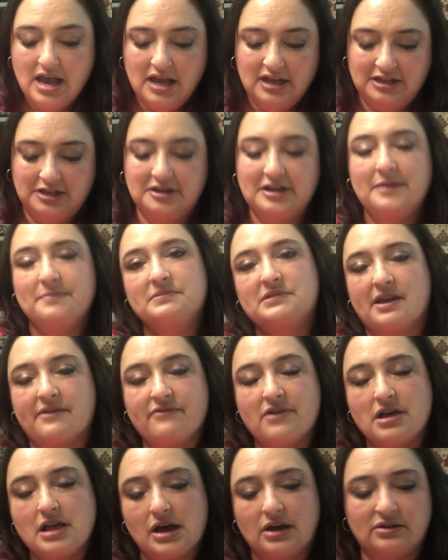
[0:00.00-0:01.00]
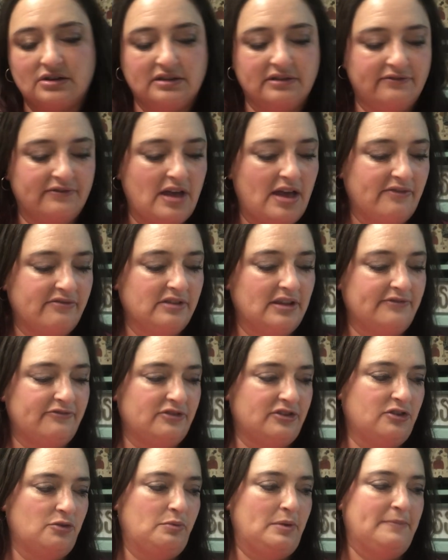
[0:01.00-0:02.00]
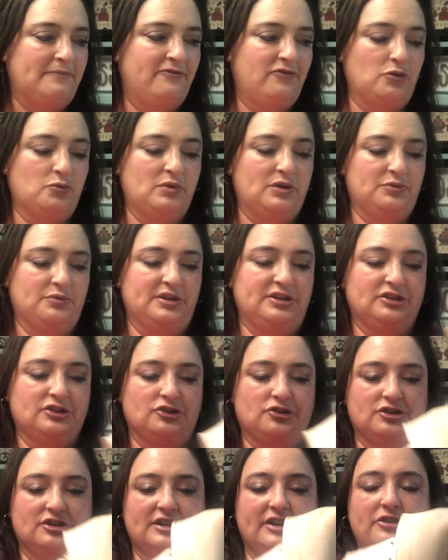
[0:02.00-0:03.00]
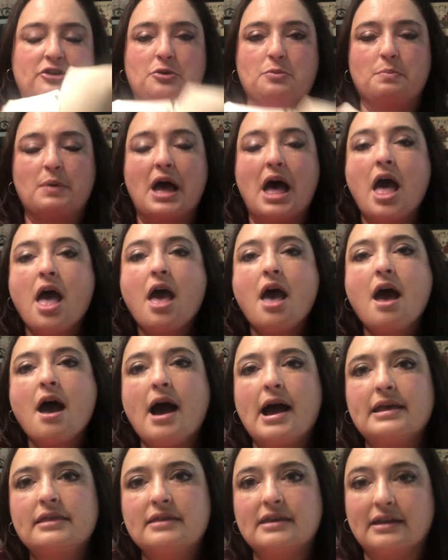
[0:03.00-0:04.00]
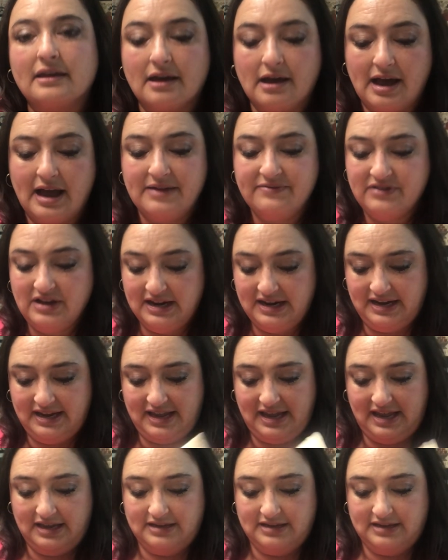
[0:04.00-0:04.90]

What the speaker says: sometimes I fall out of love with the WIP for one reason or another, but I think I've got to just